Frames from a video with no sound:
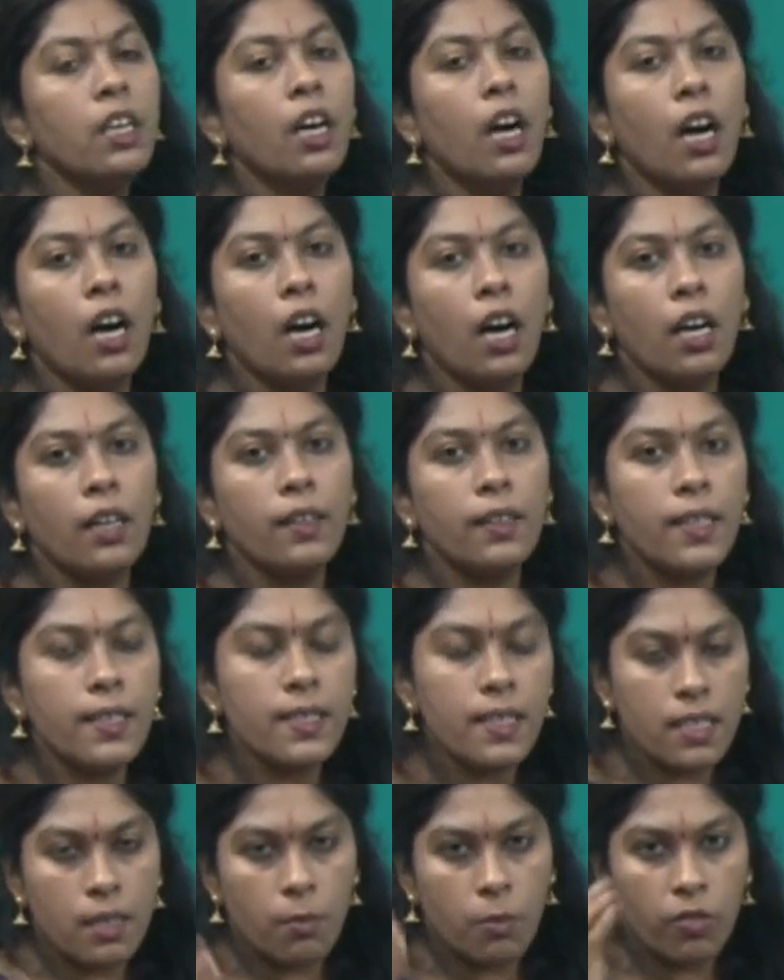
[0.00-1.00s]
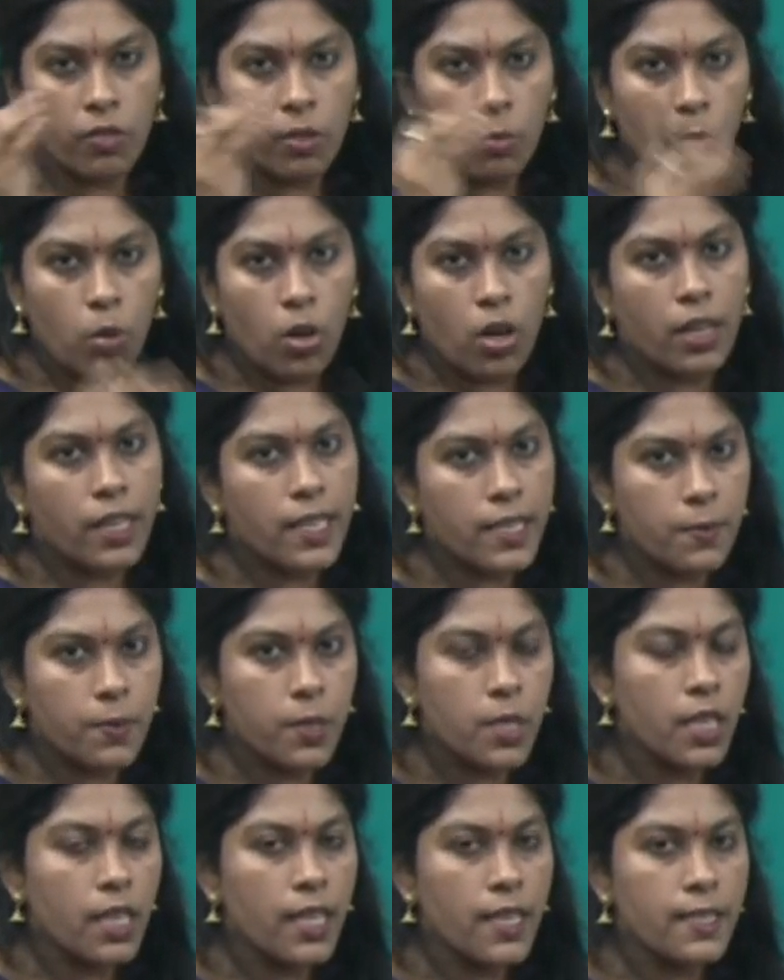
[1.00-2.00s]
or these are some of the bodies
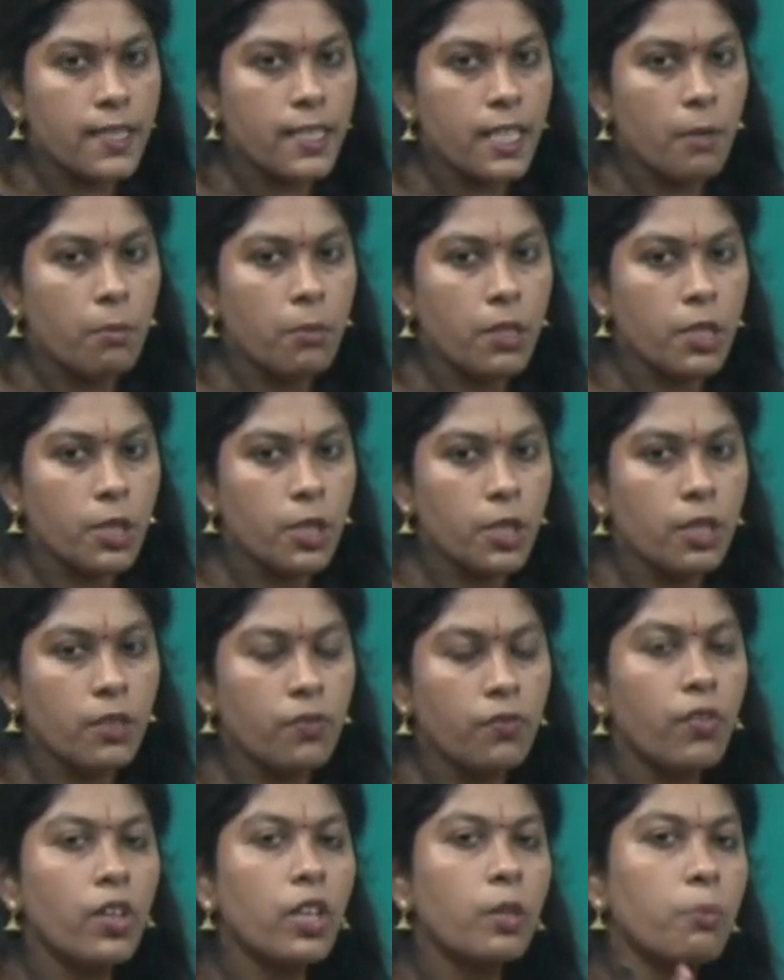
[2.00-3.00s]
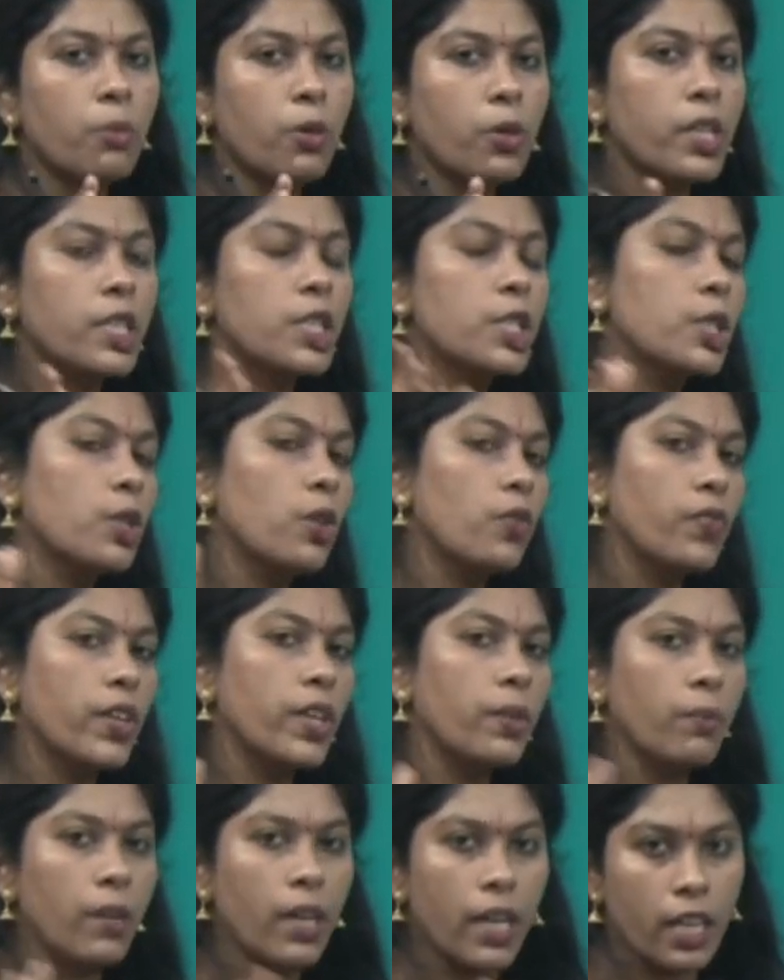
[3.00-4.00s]
which are established for protection of
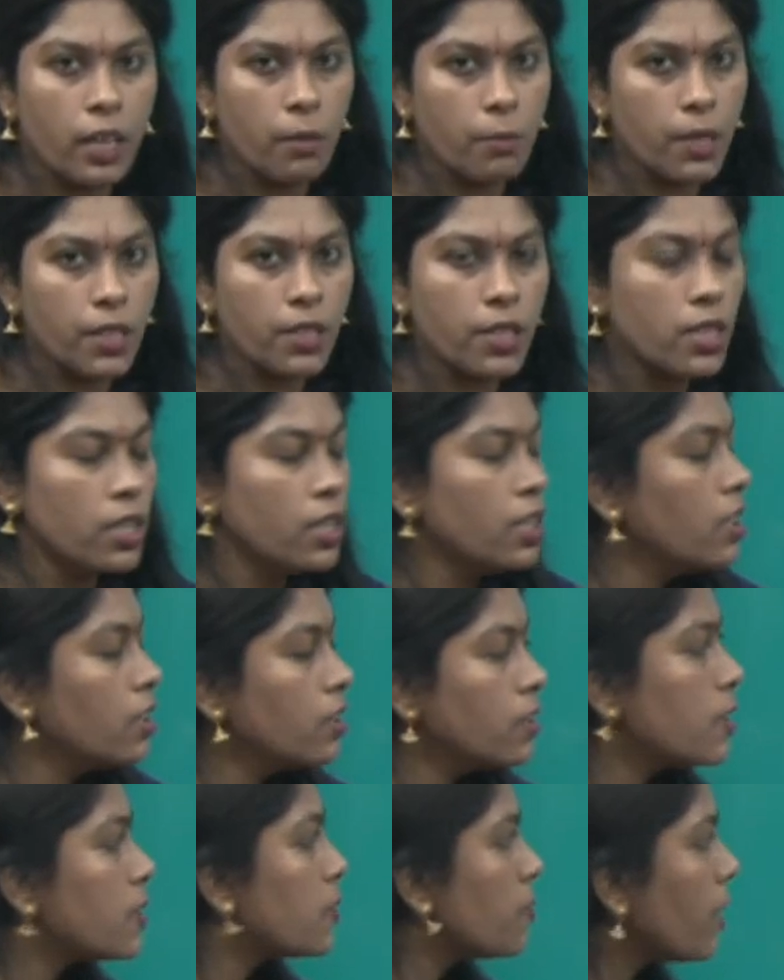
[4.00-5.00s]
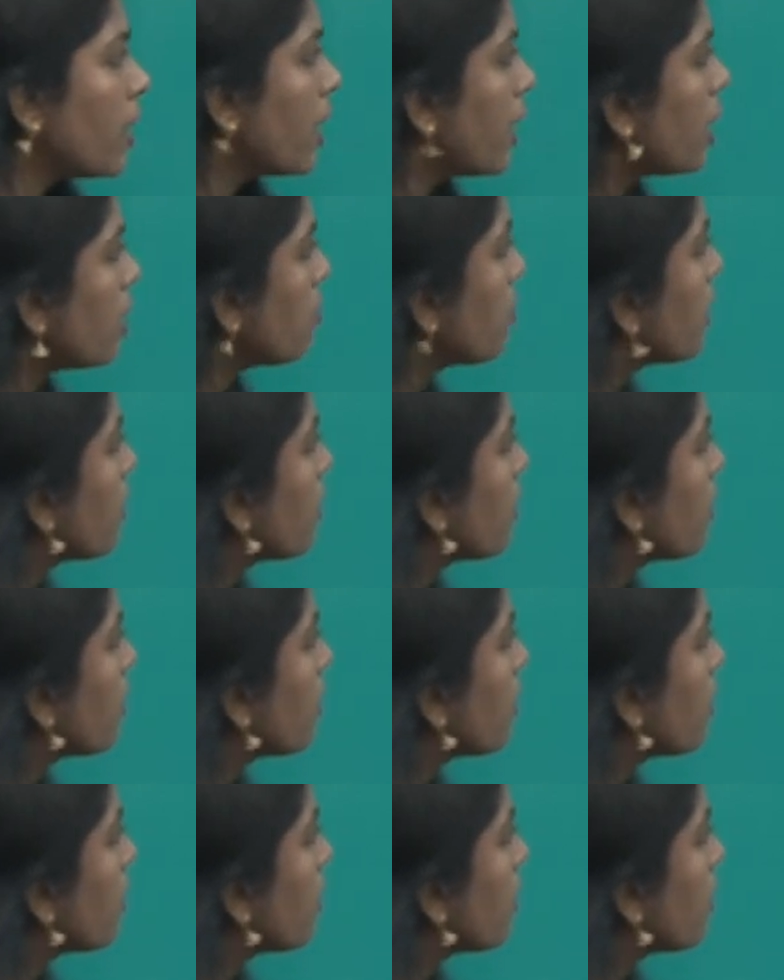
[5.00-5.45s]
environment. This way I will be